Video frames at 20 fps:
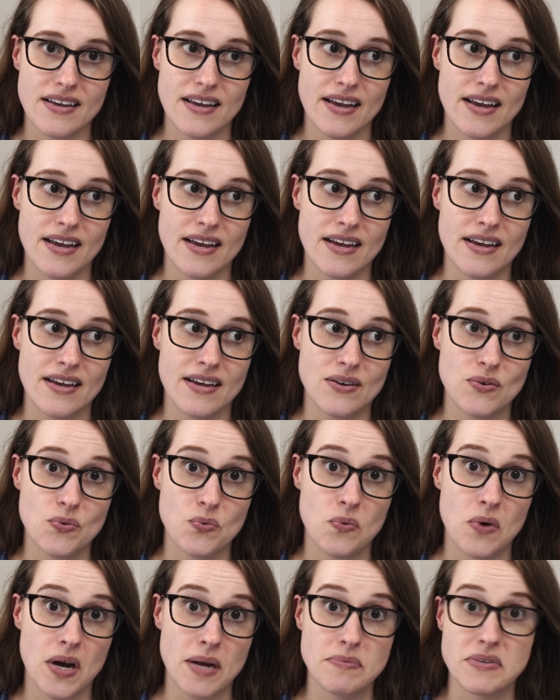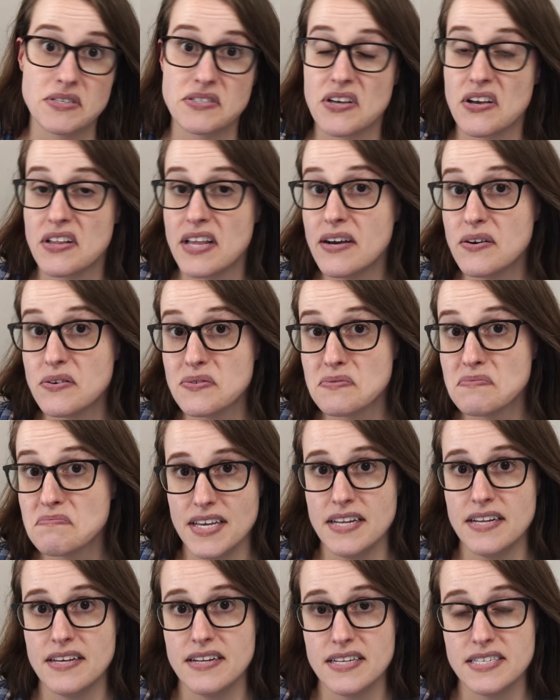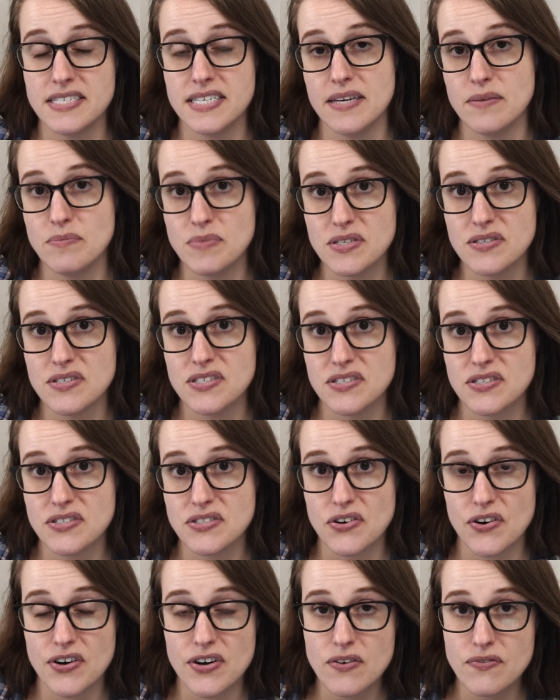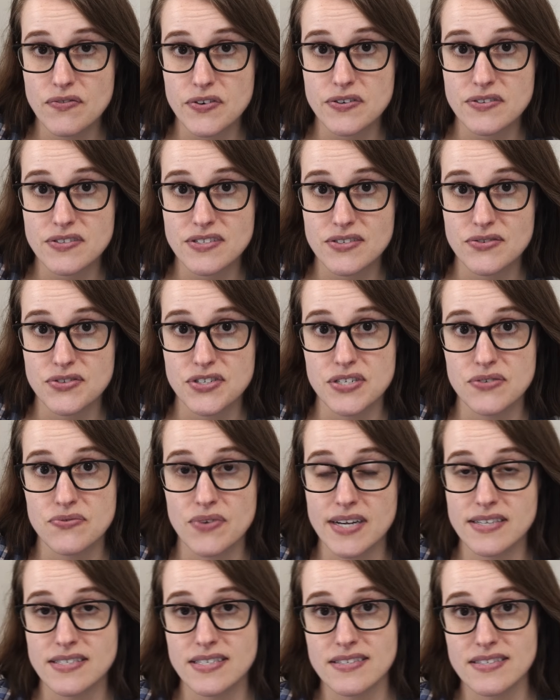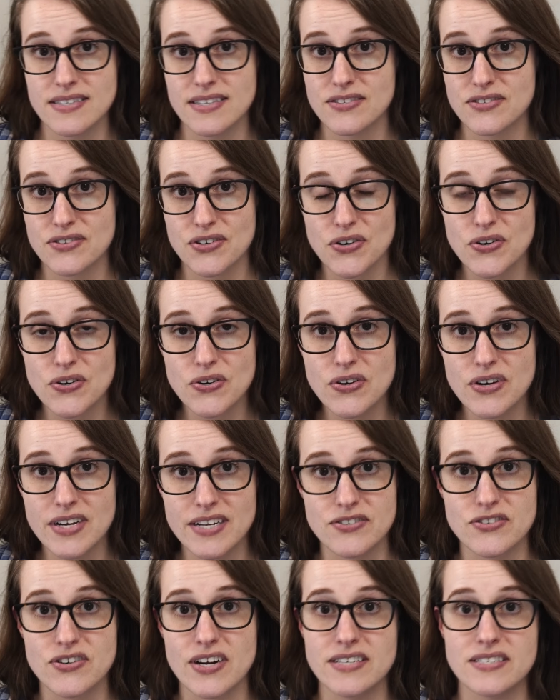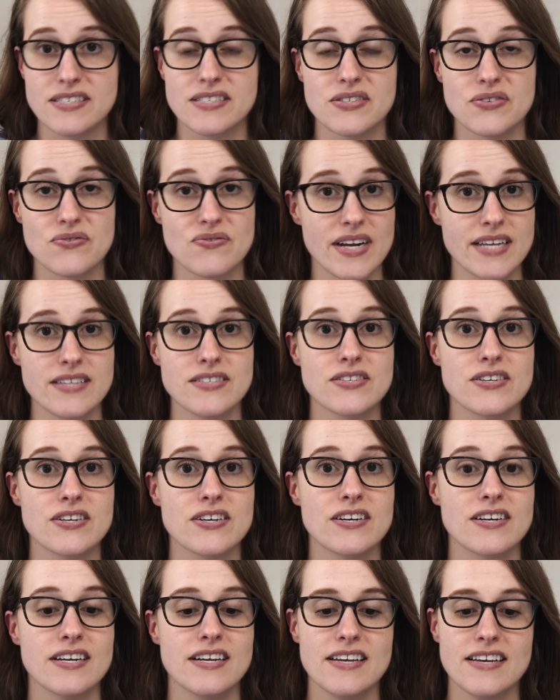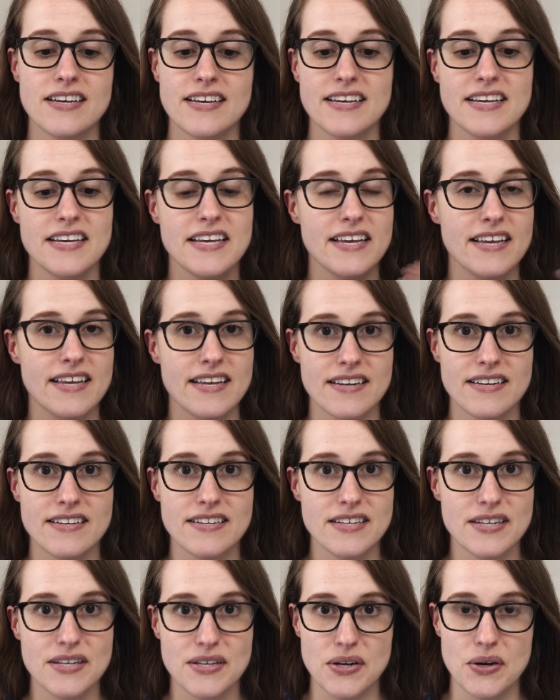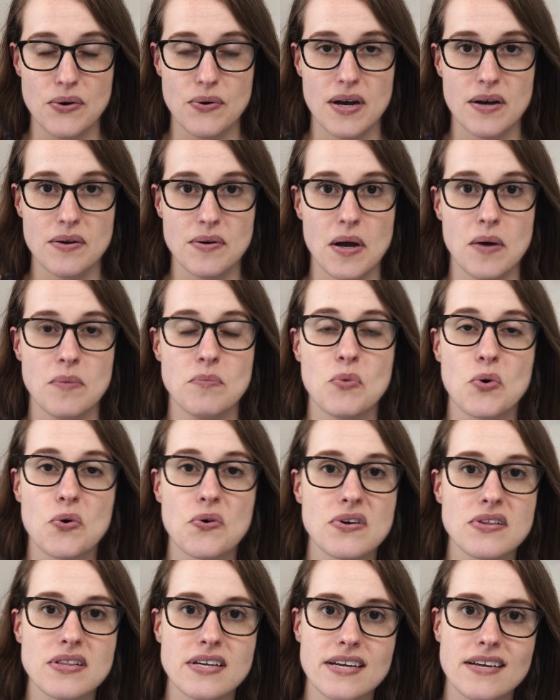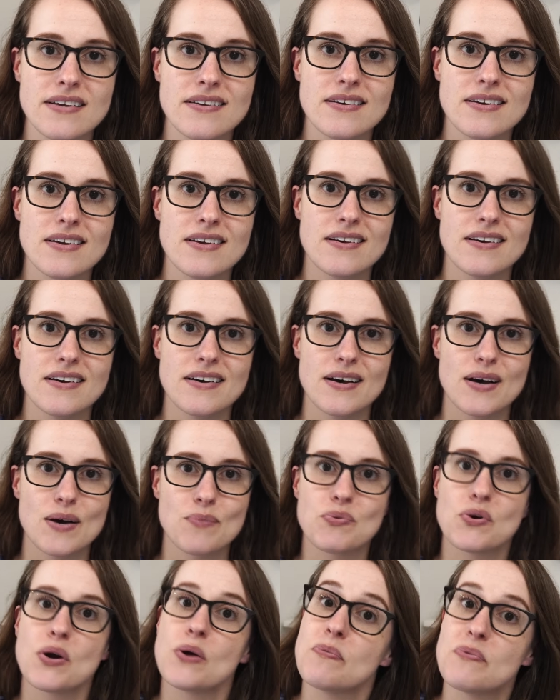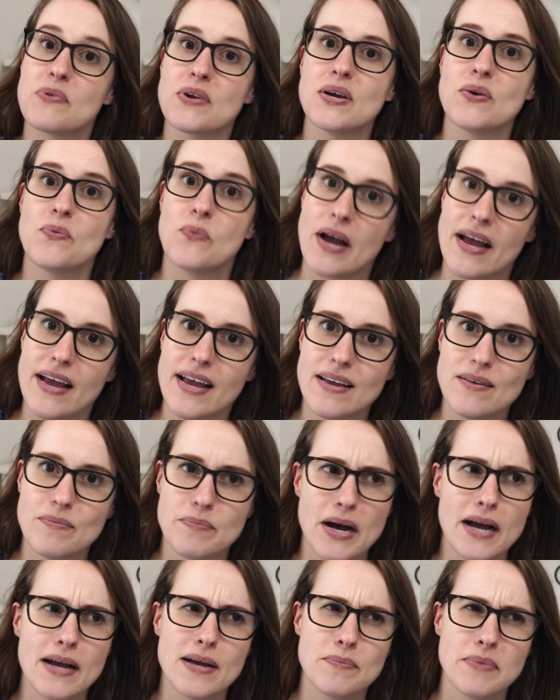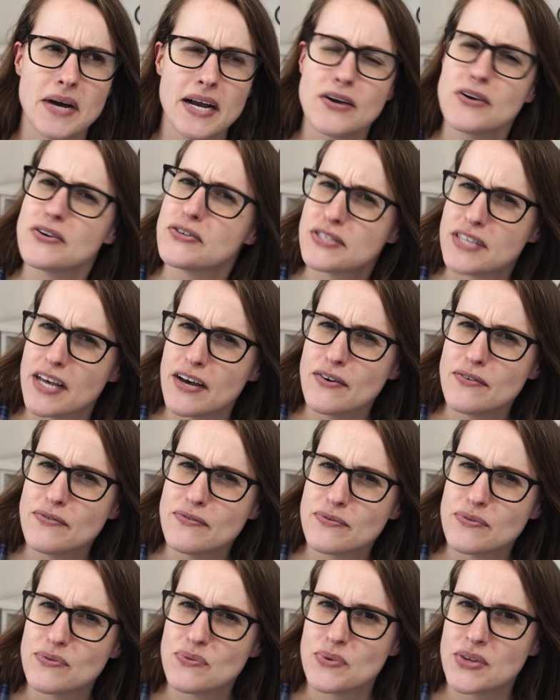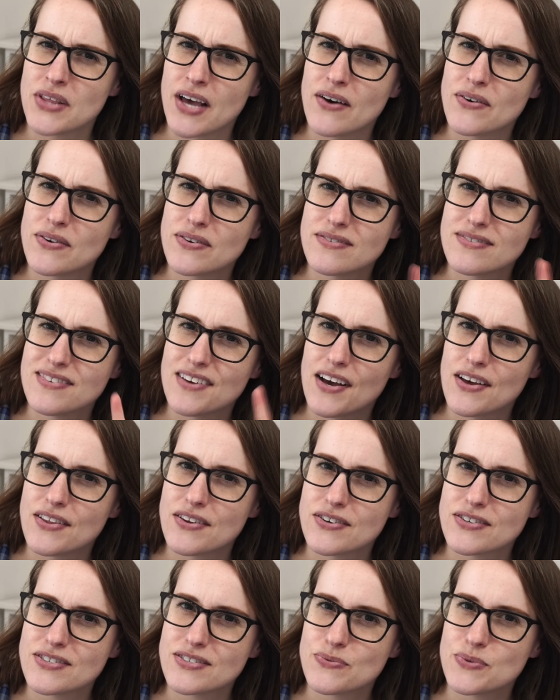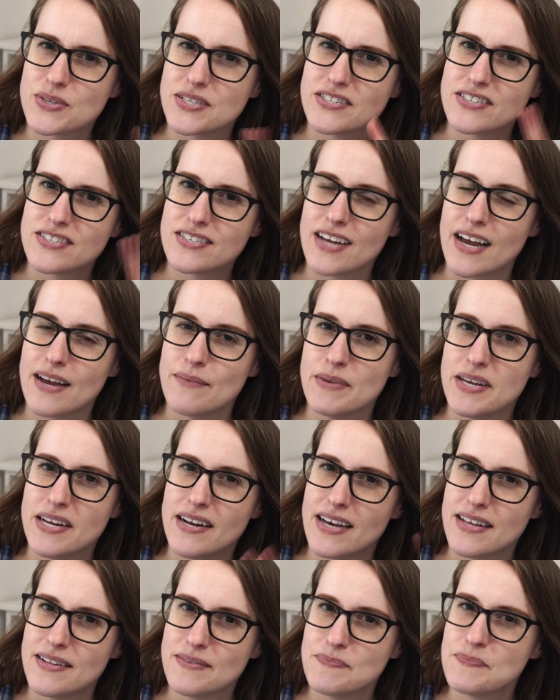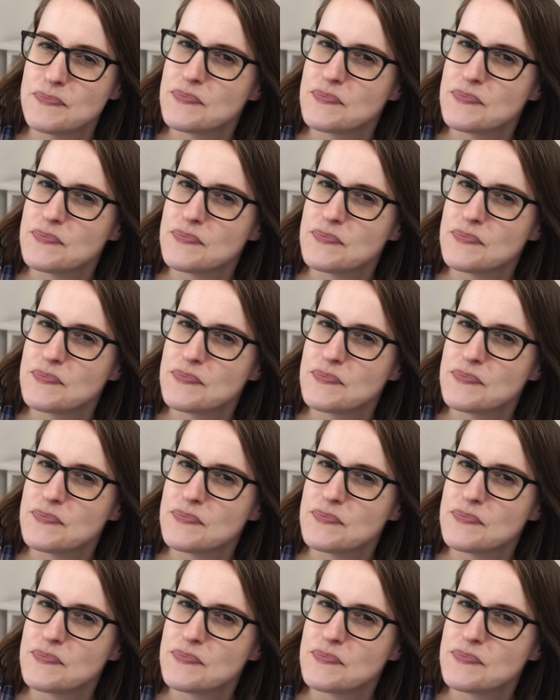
and wiped us all out in an attempt to start over. So she raises this girl and tries to raise her in, you know, a, a morally uh, appropriate way by by herself without others, which I mean, I